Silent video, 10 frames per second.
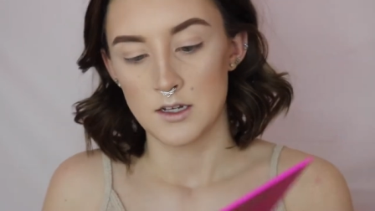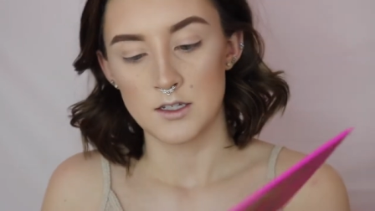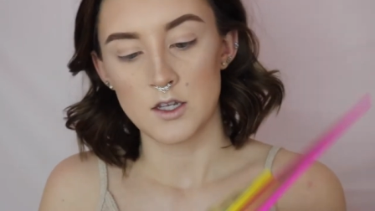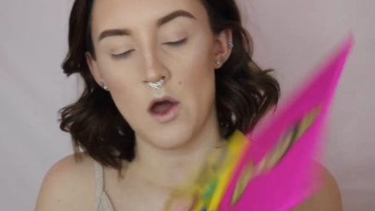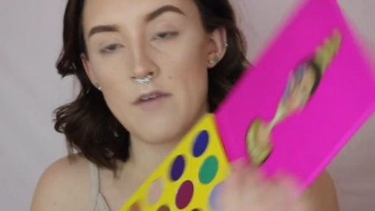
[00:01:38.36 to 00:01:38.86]

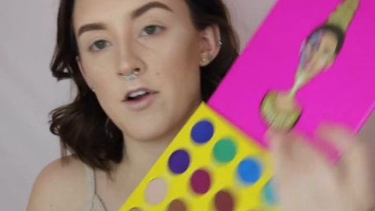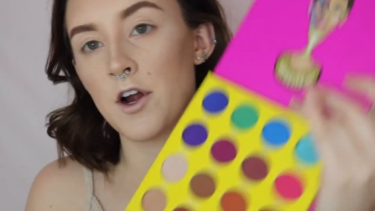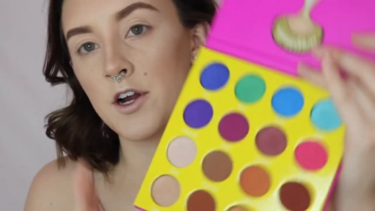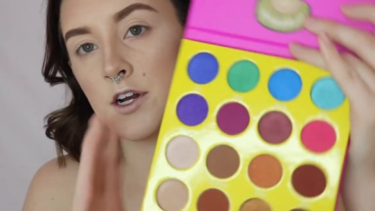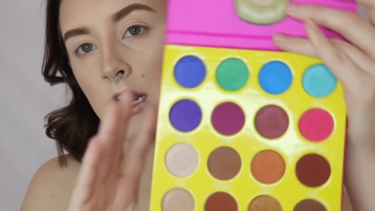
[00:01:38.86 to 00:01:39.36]
so I've
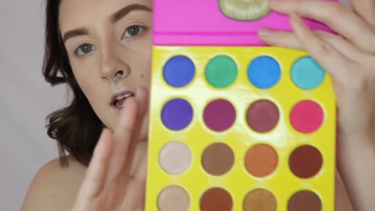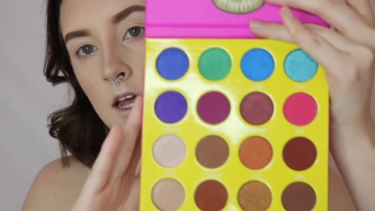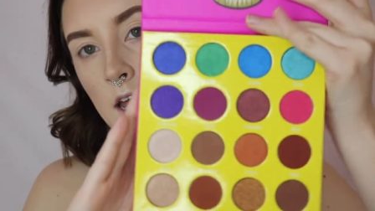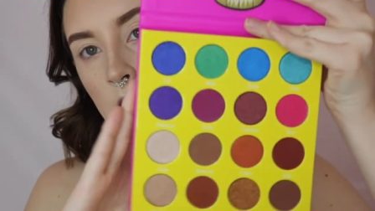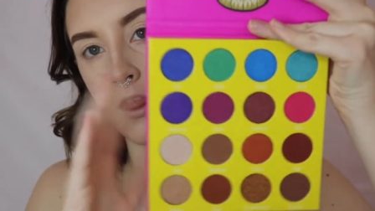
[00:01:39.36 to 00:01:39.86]
heard
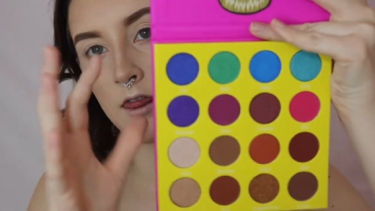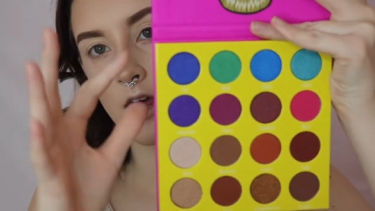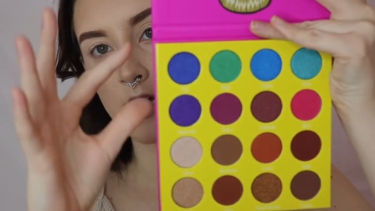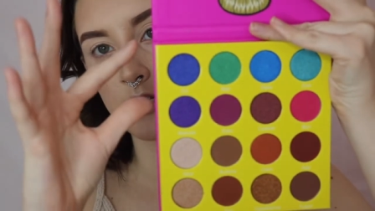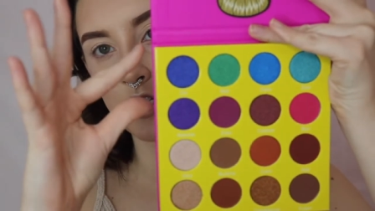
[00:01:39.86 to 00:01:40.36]

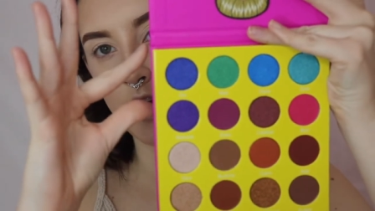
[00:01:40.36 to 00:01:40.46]
these